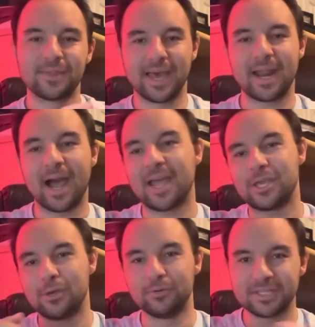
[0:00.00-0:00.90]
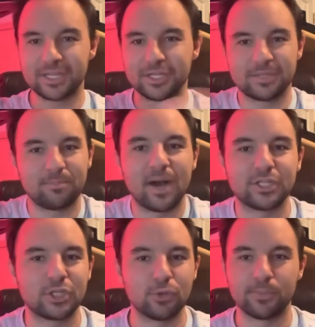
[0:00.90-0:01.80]
that I use to just buy
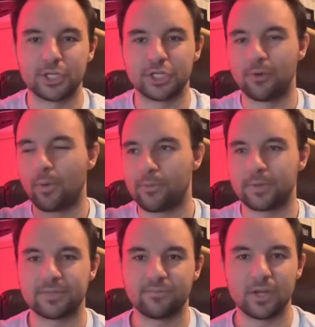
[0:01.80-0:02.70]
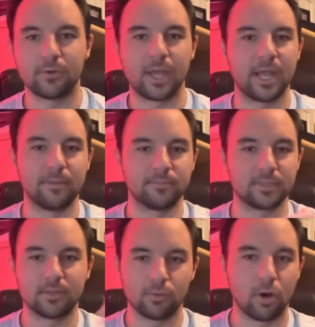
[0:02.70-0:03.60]
stupid shit, whether it's video
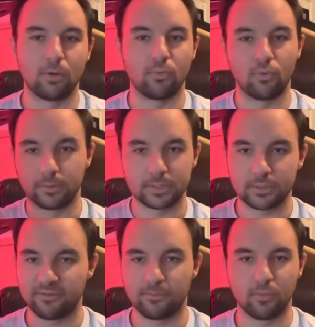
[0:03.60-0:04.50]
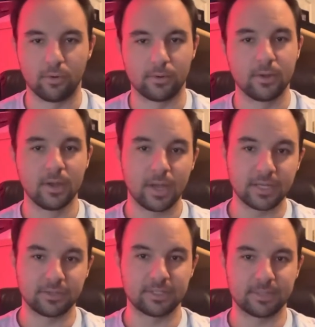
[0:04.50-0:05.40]
games, longboard, surfboard,
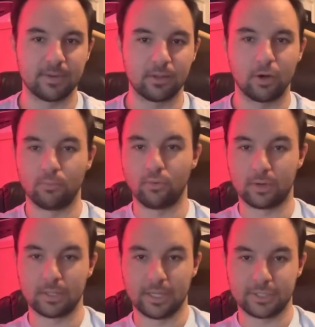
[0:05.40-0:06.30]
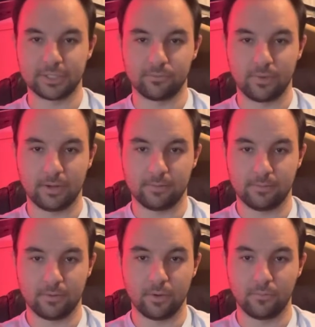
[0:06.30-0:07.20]
as you can see my longboard collection right
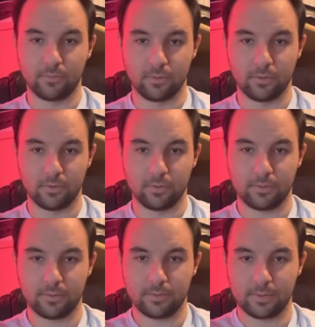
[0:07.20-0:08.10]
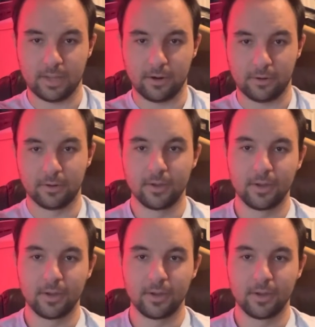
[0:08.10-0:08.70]
over there,